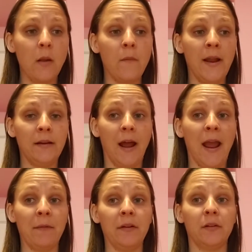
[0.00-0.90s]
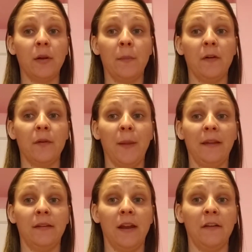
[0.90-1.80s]
when I would trip over my
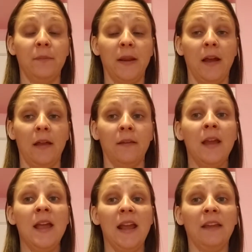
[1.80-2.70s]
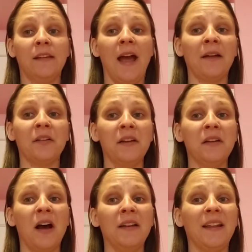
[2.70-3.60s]
stuff, because it's actually
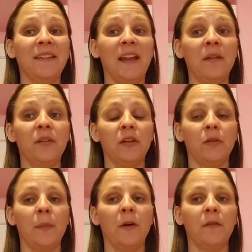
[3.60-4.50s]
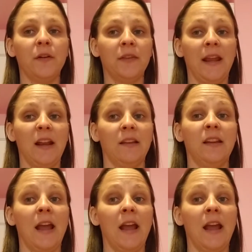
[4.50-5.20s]
not safe to trip over things.